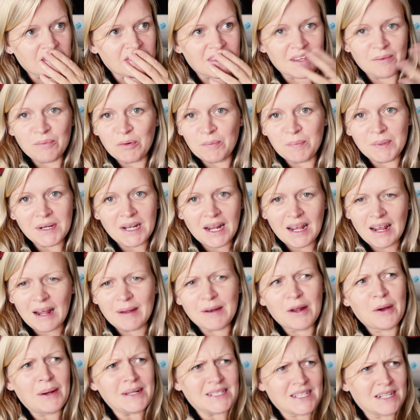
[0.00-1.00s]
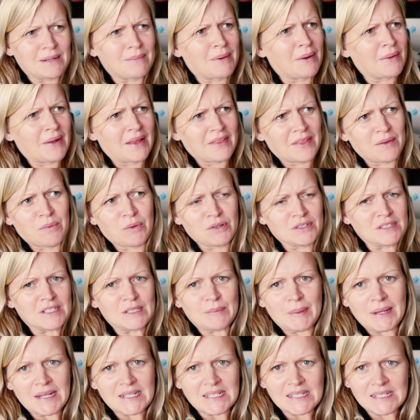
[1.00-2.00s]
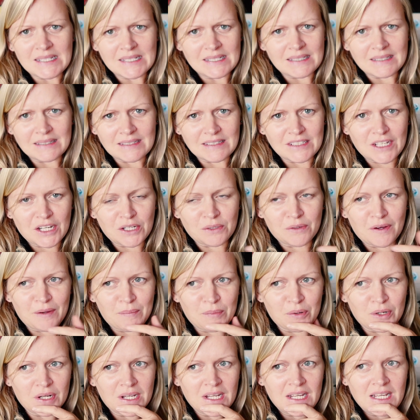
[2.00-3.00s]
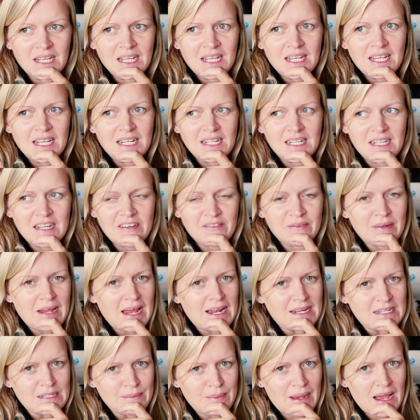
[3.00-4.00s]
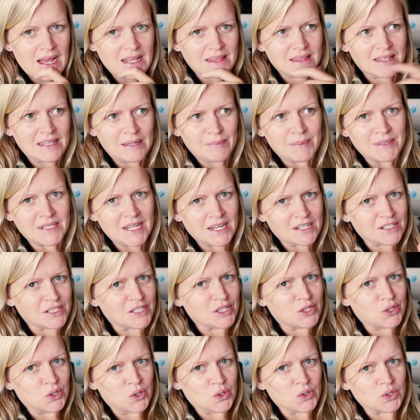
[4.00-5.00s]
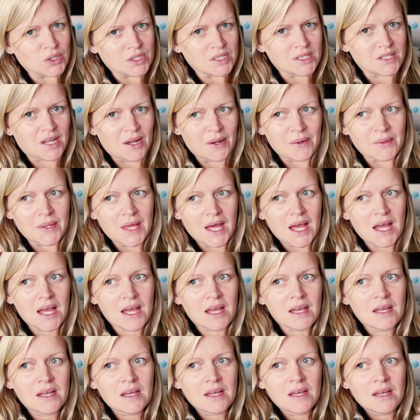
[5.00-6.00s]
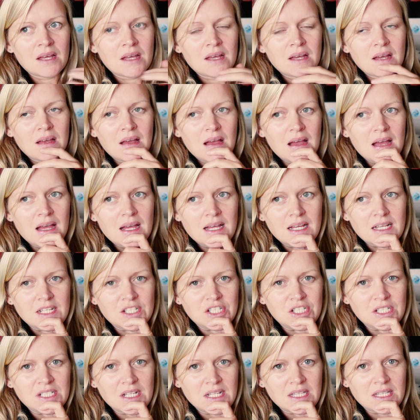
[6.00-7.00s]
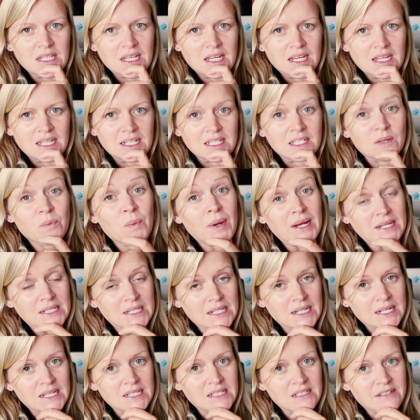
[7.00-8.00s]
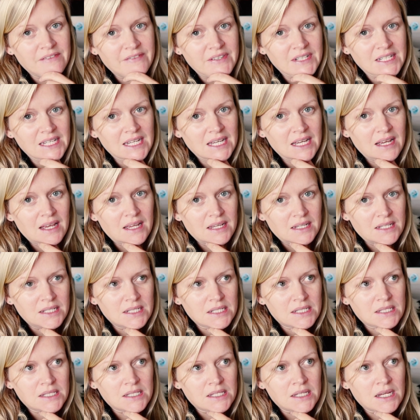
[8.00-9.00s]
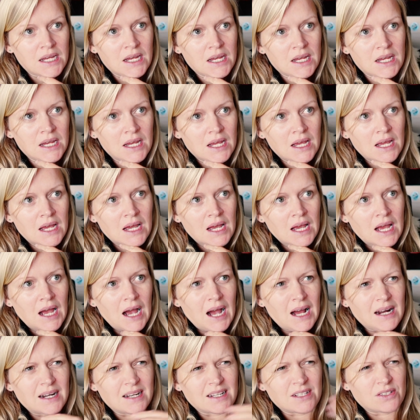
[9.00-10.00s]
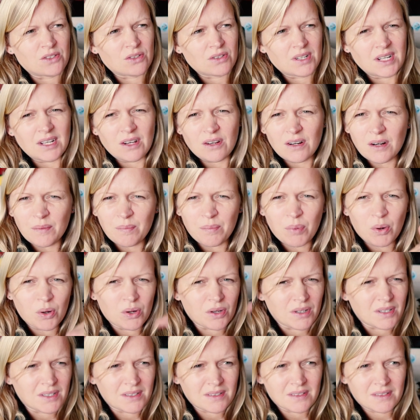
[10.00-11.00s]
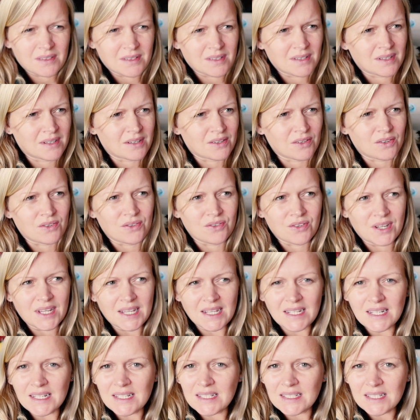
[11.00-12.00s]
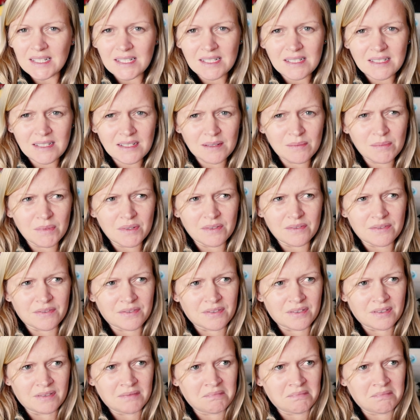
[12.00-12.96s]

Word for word: there would be like. I know I said about like there wasn't space until January, but it didn't even enter my head that you potentially couldn't go there. Uh, she said there is a waiting list for year eight, and it's done like on a point graded system of